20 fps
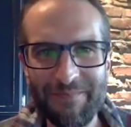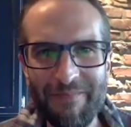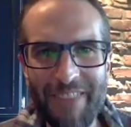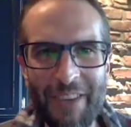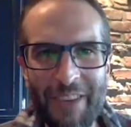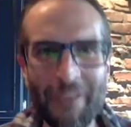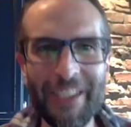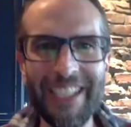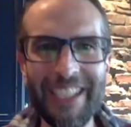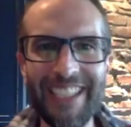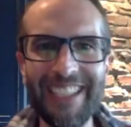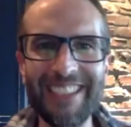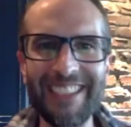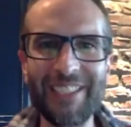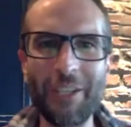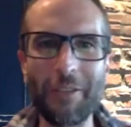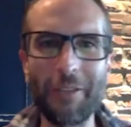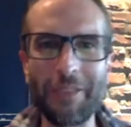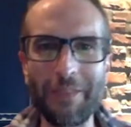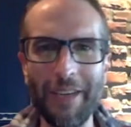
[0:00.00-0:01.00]
He
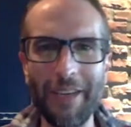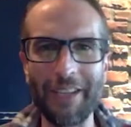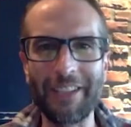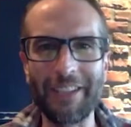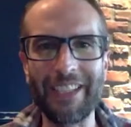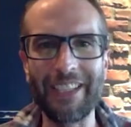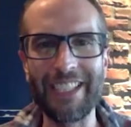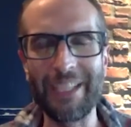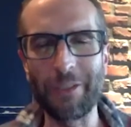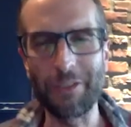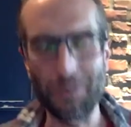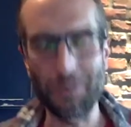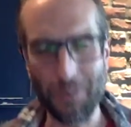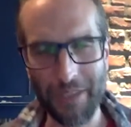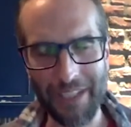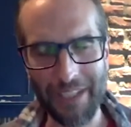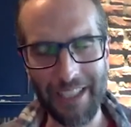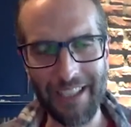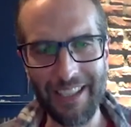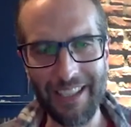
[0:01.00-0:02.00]
told me about what he was
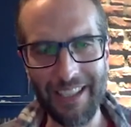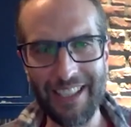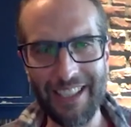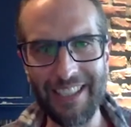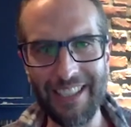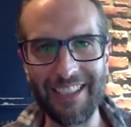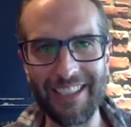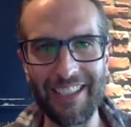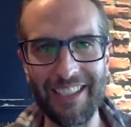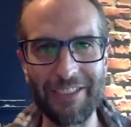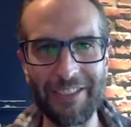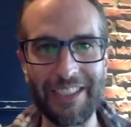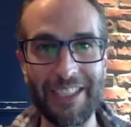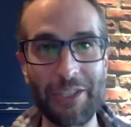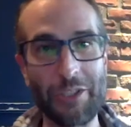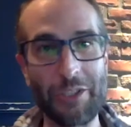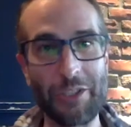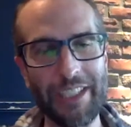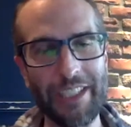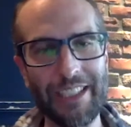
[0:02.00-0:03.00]
working on. I was
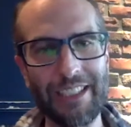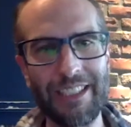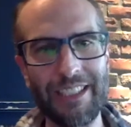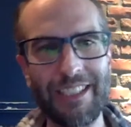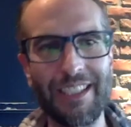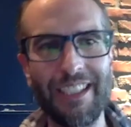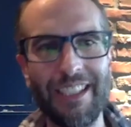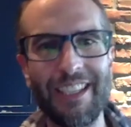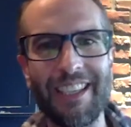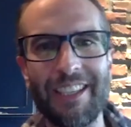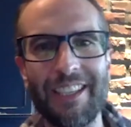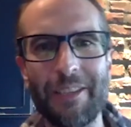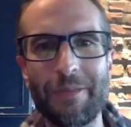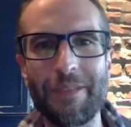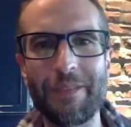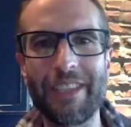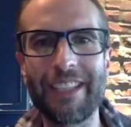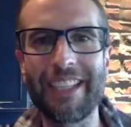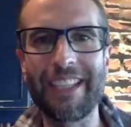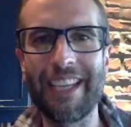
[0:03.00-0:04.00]
intrigued, um,
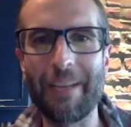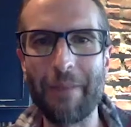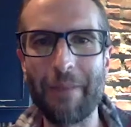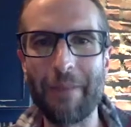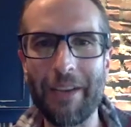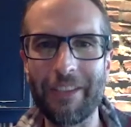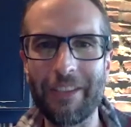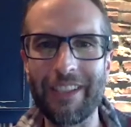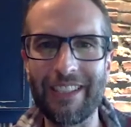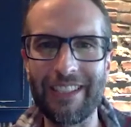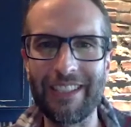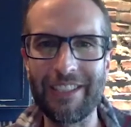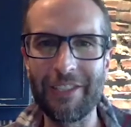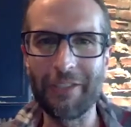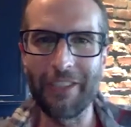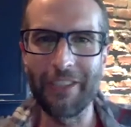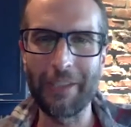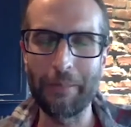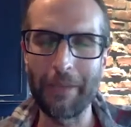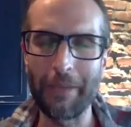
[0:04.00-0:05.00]
and then I met with the two
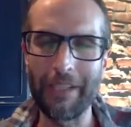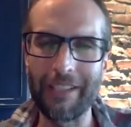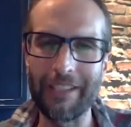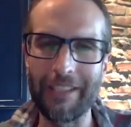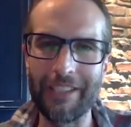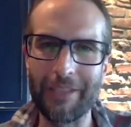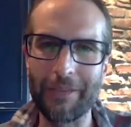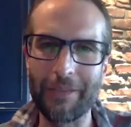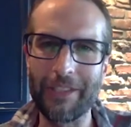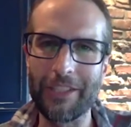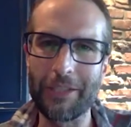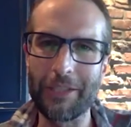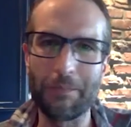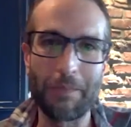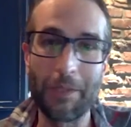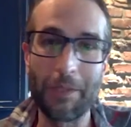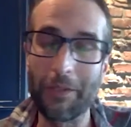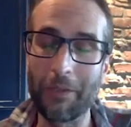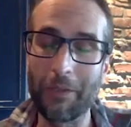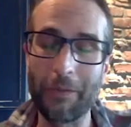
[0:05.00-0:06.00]
other brothers, and we're just
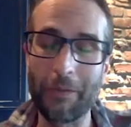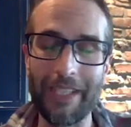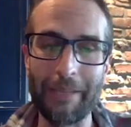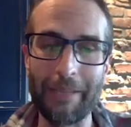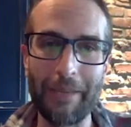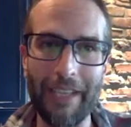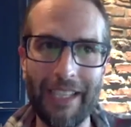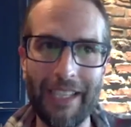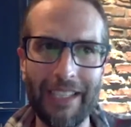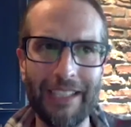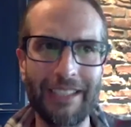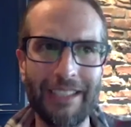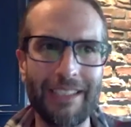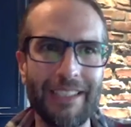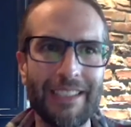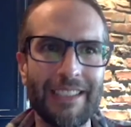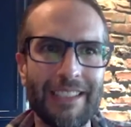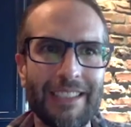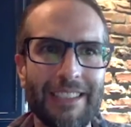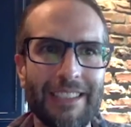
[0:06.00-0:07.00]
blown away by the
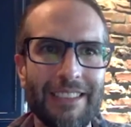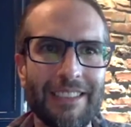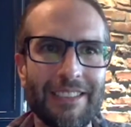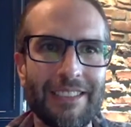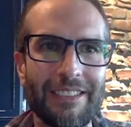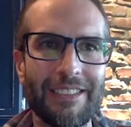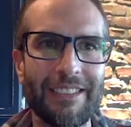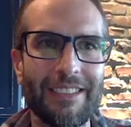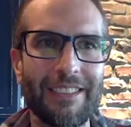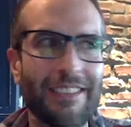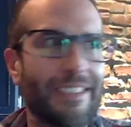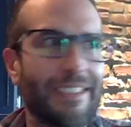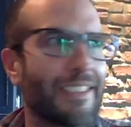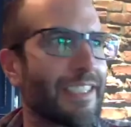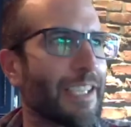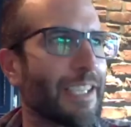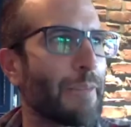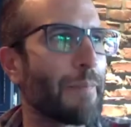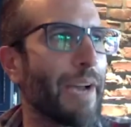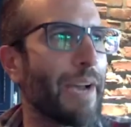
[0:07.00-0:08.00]
the
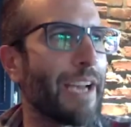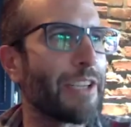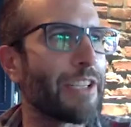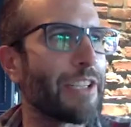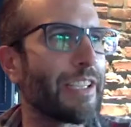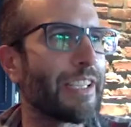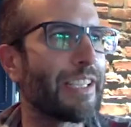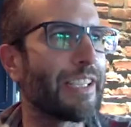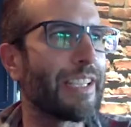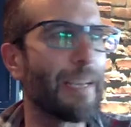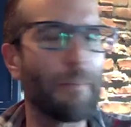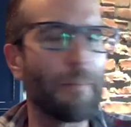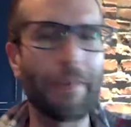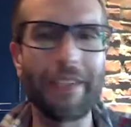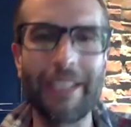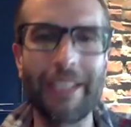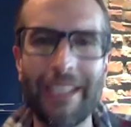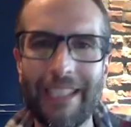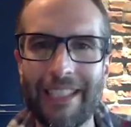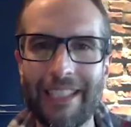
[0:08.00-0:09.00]
compassion and
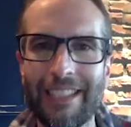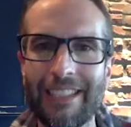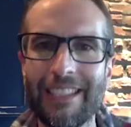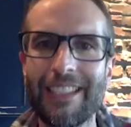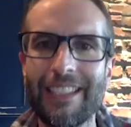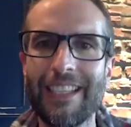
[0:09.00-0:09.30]
empathy and